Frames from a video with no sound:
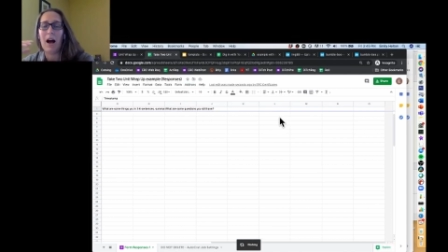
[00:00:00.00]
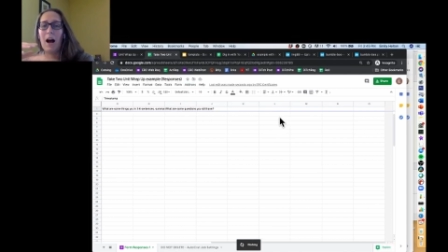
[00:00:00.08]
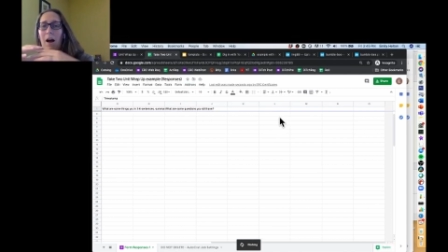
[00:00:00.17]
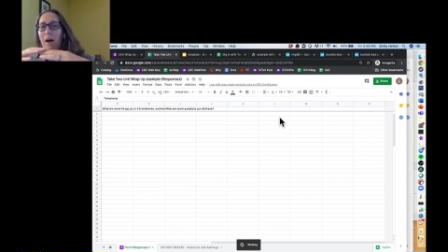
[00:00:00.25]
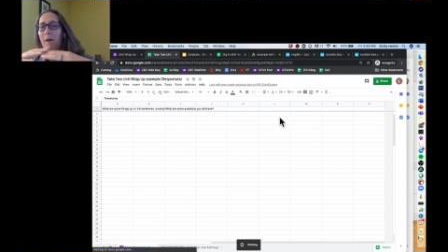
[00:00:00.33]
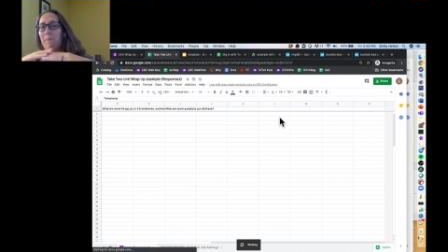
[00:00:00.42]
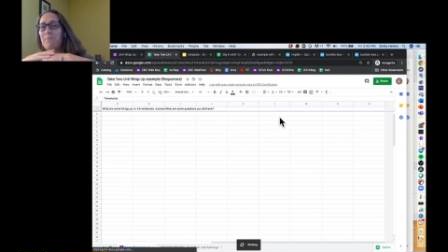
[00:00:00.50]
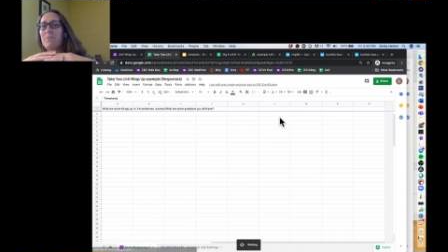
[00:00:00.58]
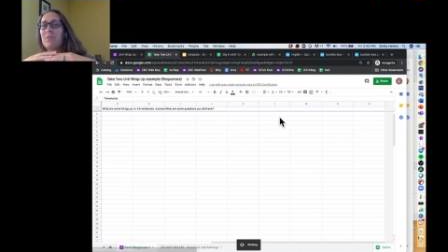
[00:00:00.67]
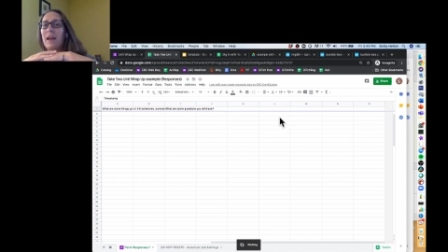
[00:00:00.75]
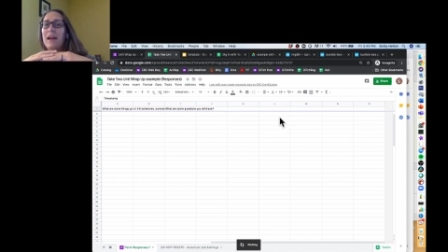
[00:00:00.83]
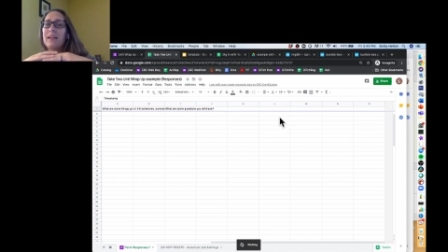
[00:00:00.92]
Um,
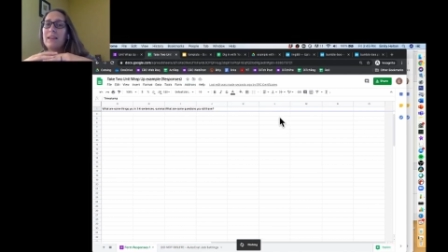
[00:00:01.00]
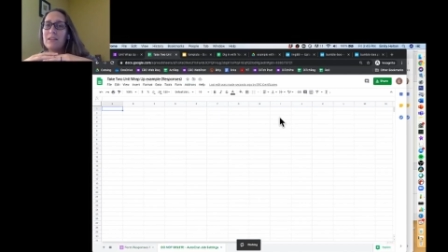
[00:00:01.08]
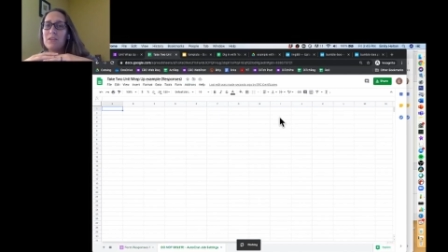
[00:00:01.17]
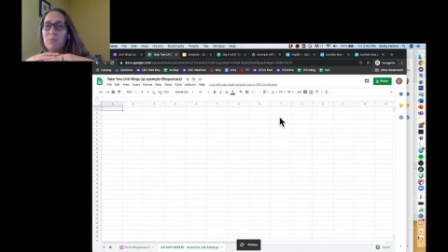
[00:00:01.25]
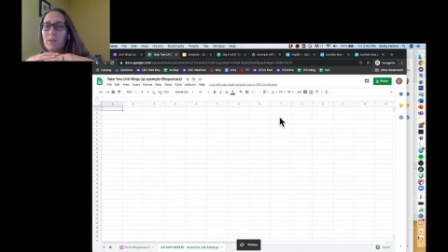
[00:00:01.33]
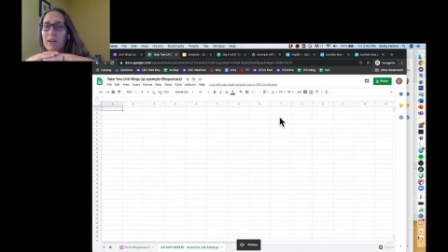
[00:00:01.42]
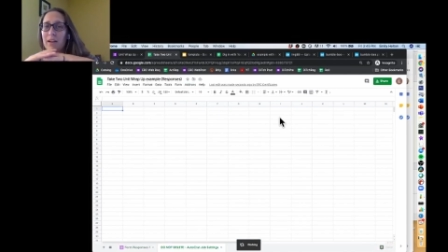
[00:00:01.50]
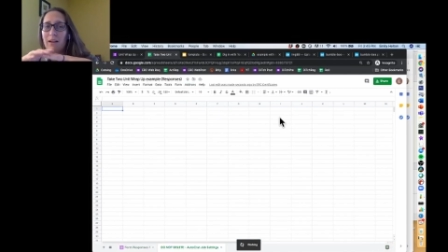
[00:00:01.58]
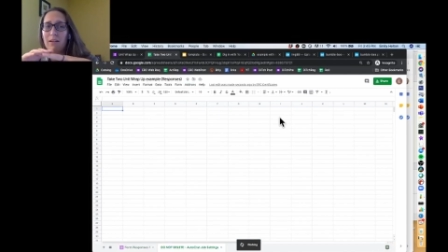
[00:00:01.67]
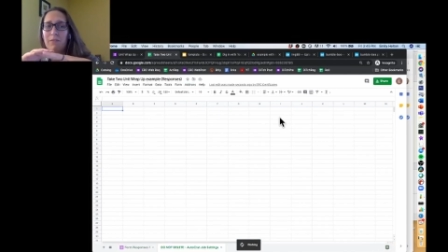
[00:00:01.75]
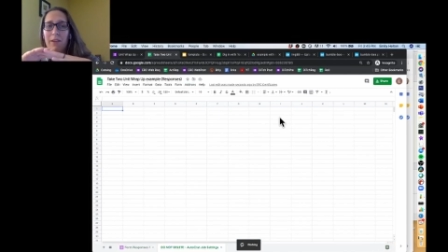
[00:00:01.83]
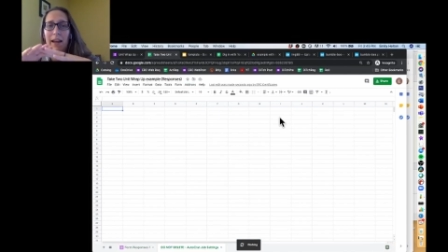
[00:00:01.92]
that gets rid
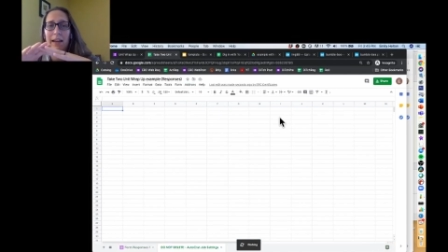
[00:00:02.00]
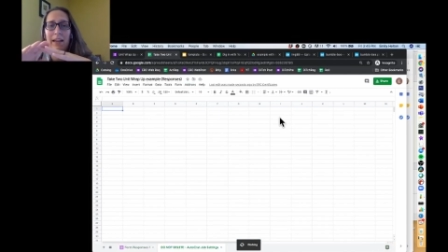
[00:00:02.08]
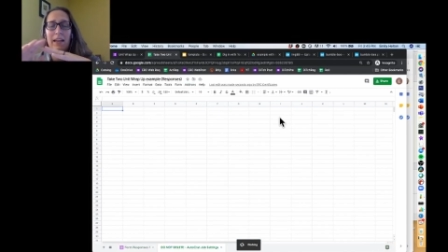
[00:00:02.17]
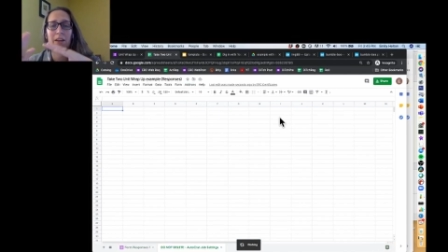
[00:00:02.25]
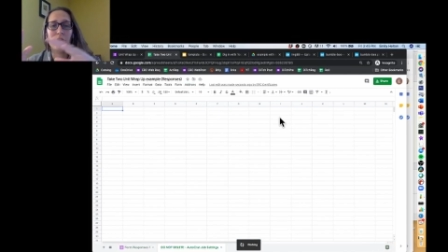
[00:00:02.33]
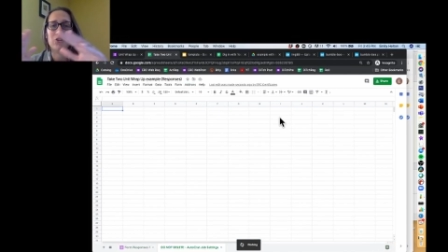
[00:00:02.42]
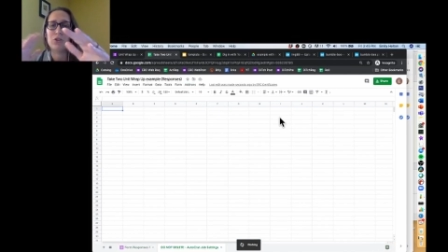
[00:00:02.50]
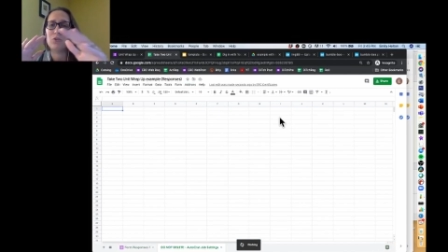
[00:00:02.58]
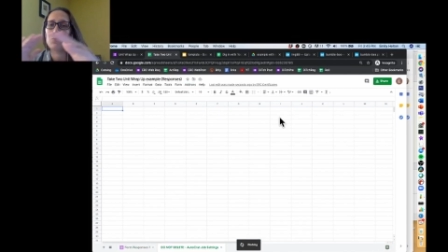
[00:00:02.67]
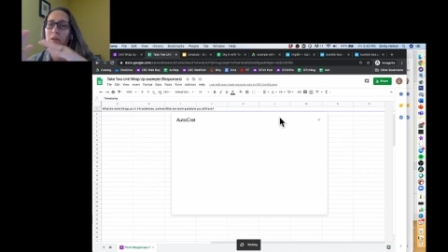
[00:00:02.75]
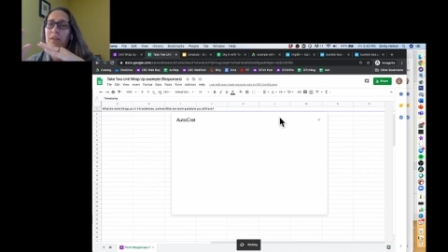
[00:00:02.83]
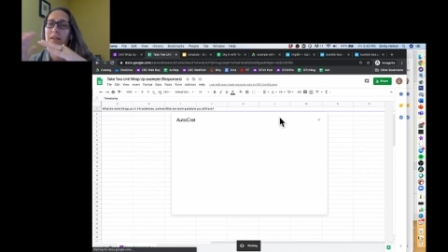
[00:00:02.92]
of any issues
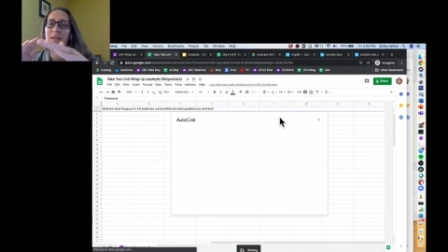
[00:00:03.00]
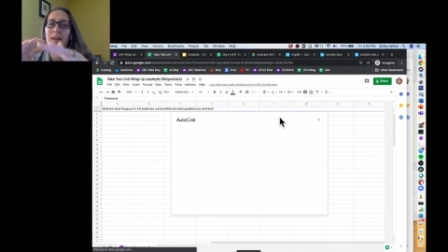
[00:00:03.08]
with it